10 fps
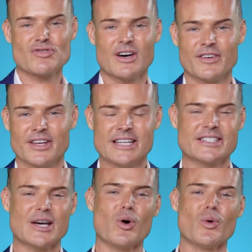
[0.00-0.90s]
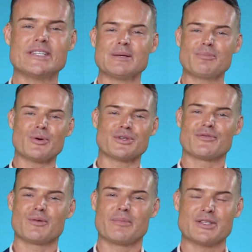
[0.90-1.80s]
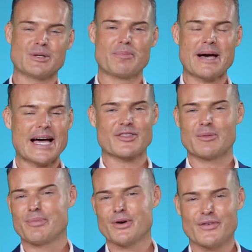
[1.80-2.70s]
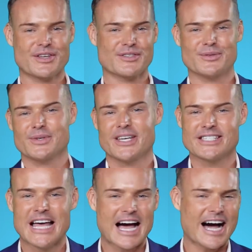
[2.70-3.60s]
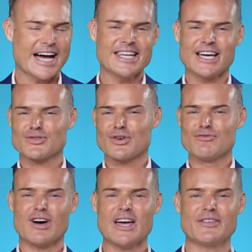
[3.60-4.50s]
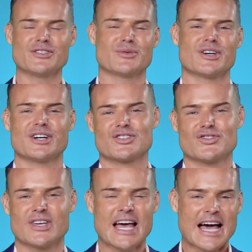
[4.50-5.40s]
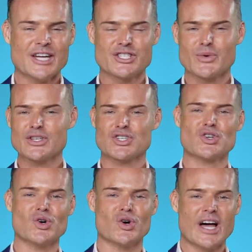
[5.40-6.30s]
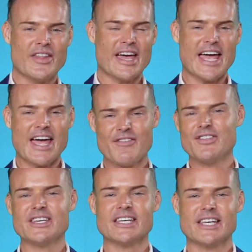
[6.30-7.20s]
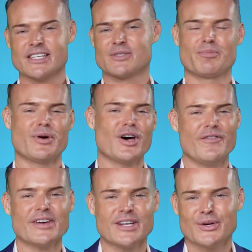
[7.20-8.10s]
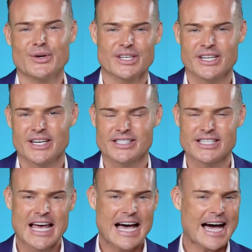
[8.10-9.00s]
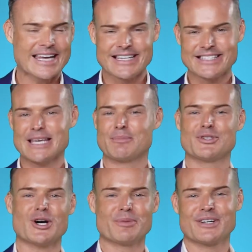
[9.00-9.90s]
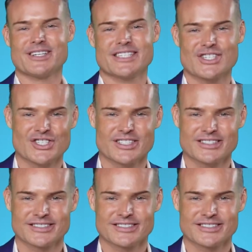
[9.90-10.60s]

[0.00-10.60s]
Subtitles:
traveller, it's always important for me to pack the perfect suitcase. I like to arrive into a country and to ensure that everything is perfectly organised and in tip-top condition.